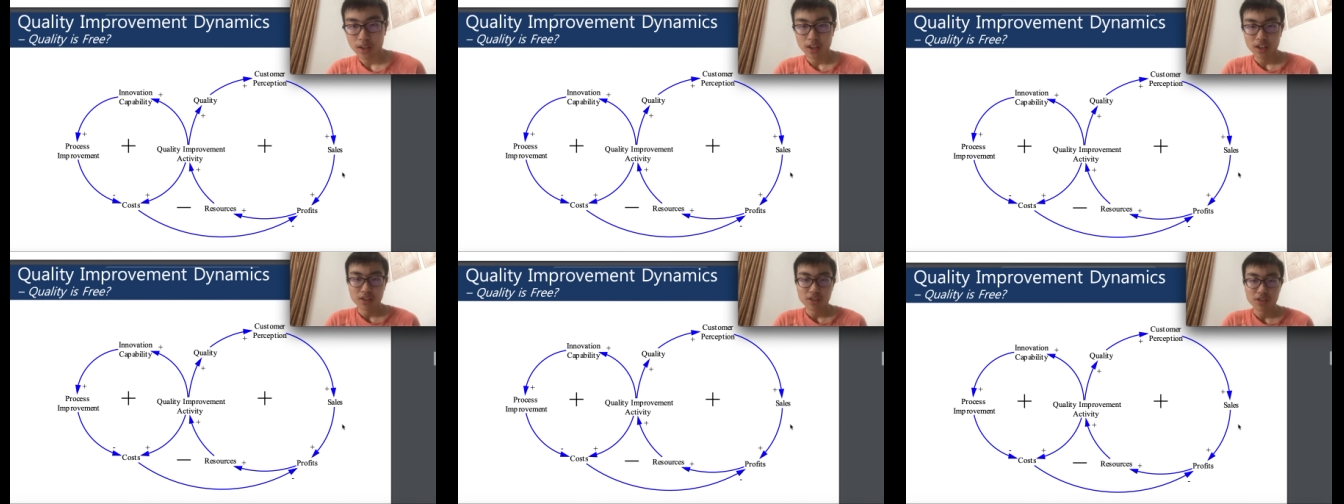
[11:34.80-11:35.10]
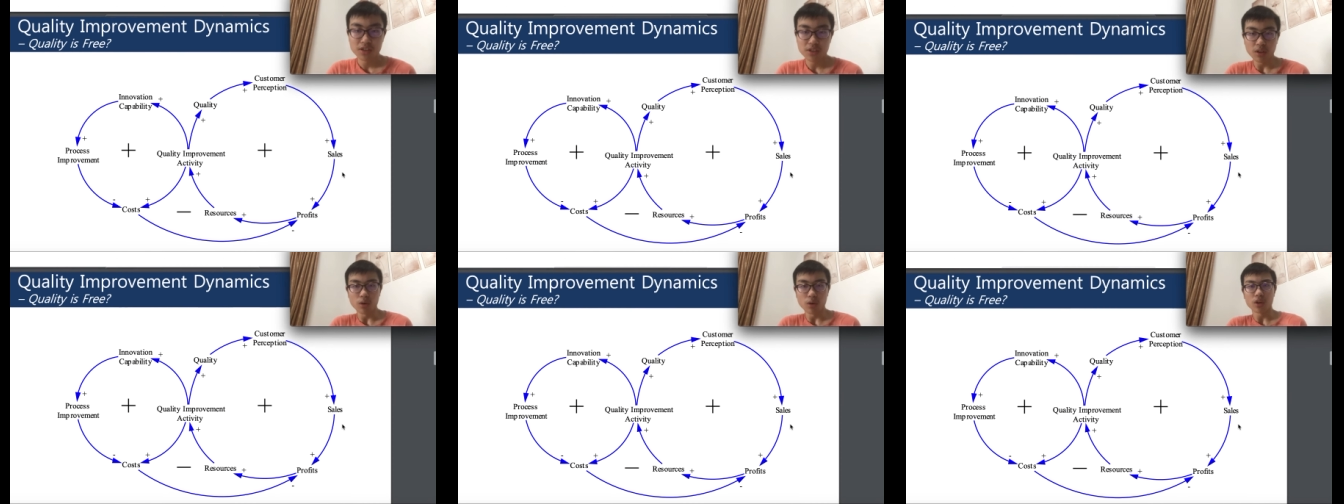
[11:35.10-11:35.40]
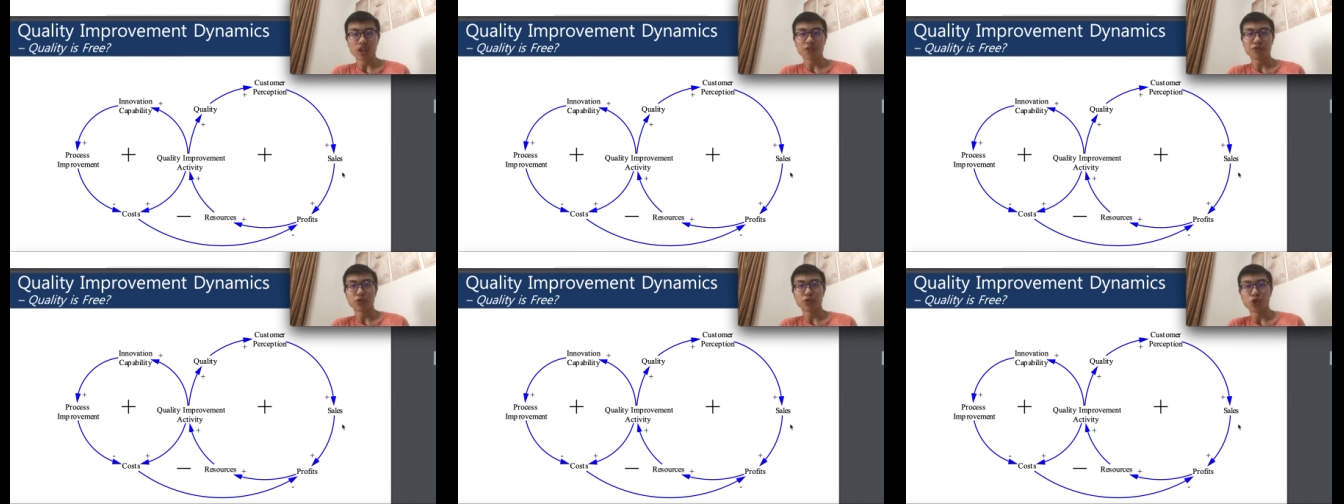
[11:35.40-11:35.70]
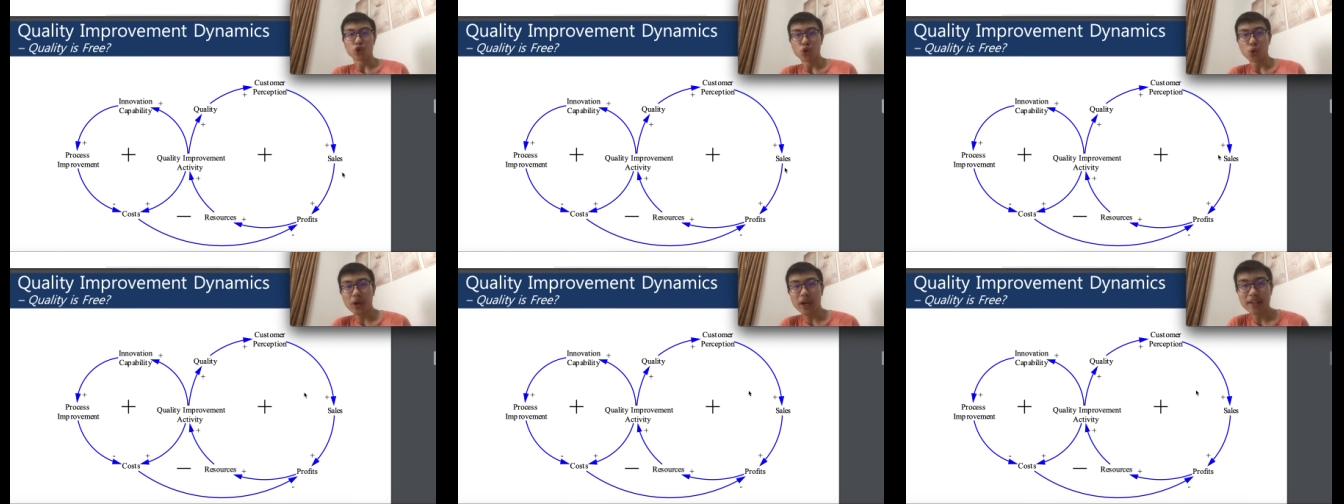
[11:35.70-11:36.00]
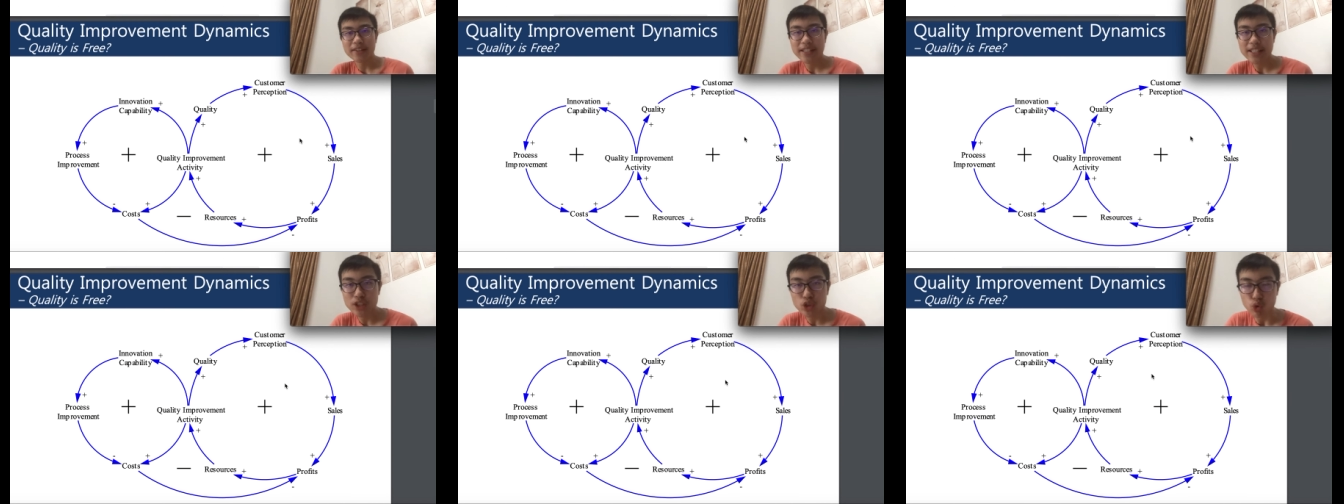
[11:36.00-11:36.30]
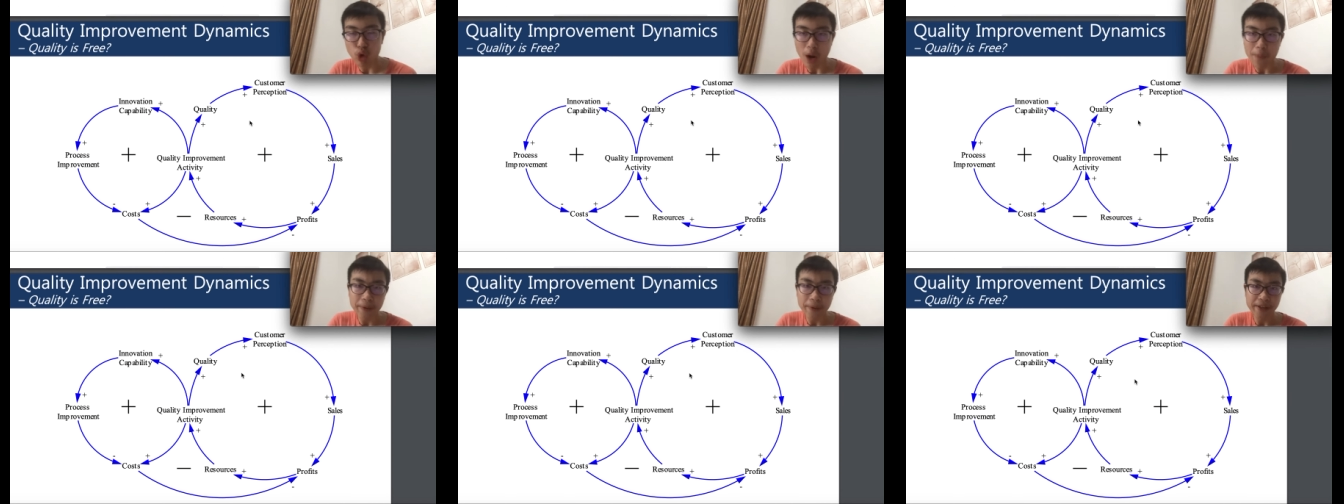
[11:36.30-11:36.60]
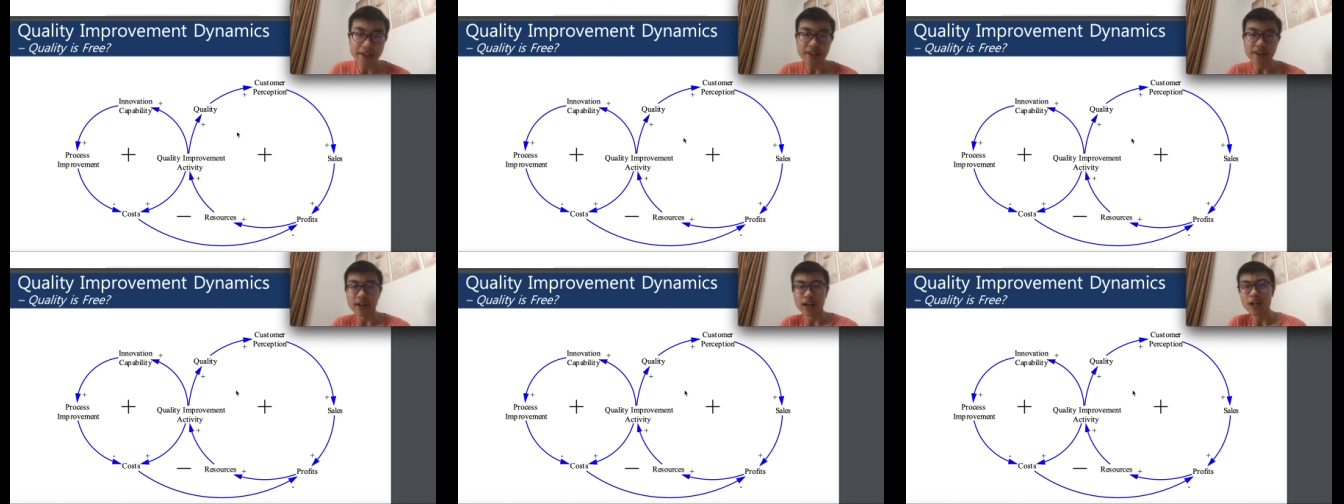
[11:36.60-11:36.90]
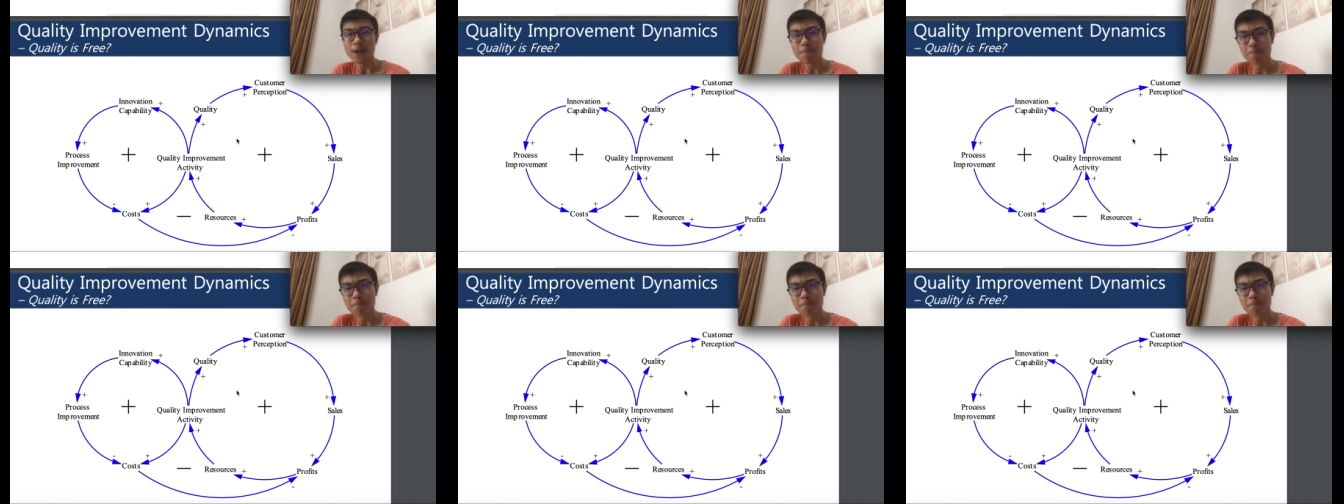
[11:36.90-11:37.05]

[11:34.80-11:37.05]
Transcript: So if we look at this graph here,